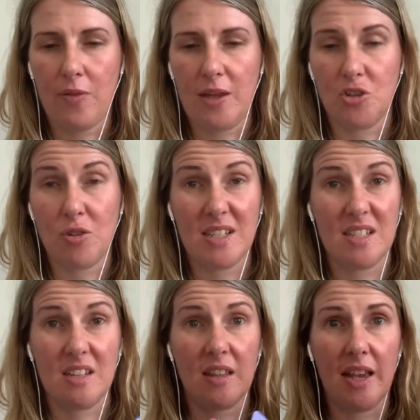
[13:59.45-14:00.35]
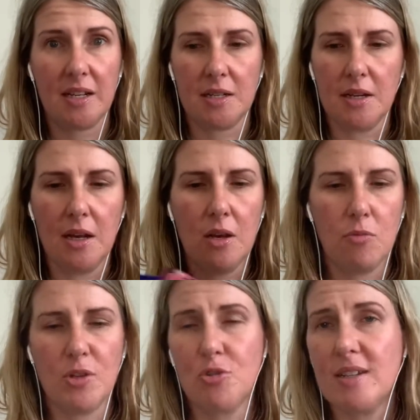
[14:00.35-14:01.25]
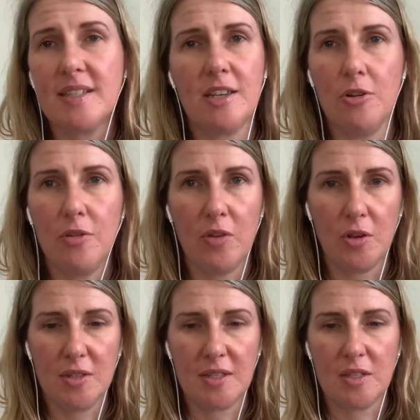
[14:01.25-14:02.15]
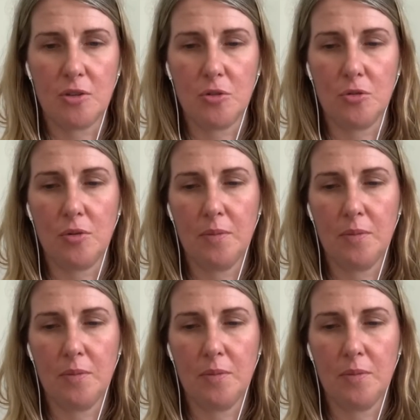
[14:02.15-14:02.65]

and trust in that. We trust the universe to